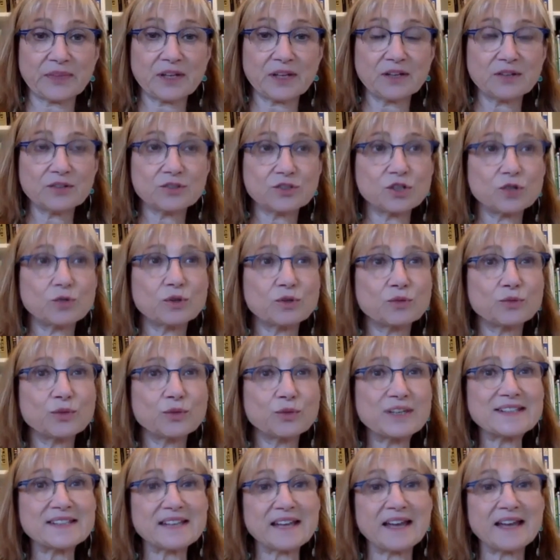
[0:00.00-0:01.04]
So when we
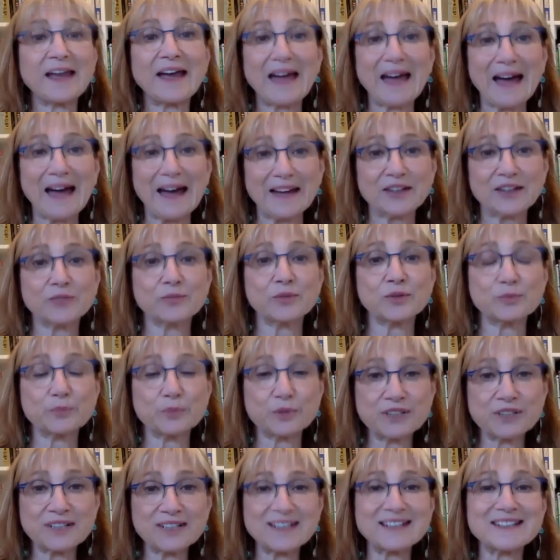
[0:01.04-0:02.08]
say Anima
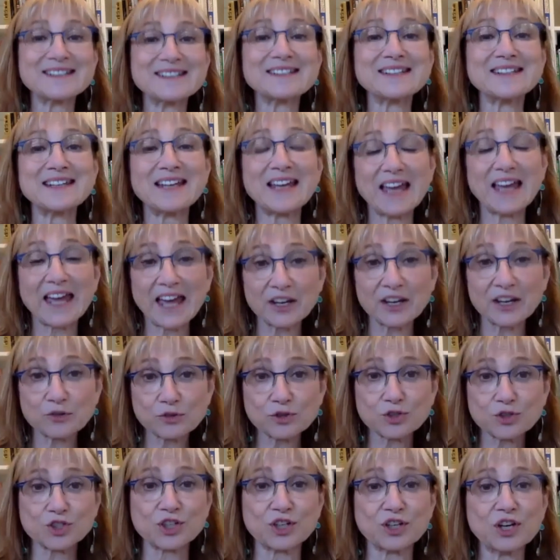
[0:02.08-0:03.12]
Mundi, it's the
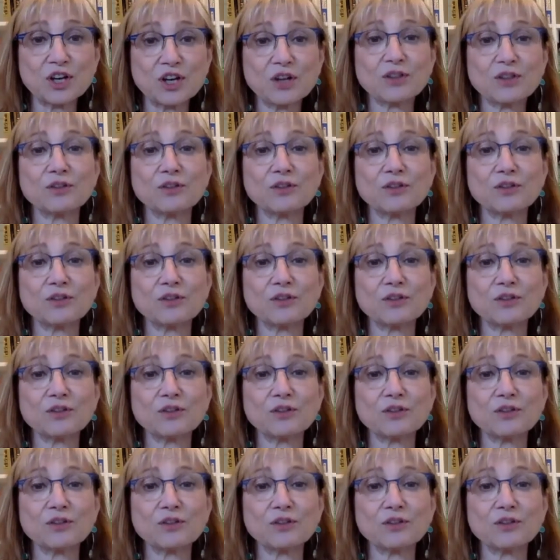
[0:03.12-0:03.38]
energy,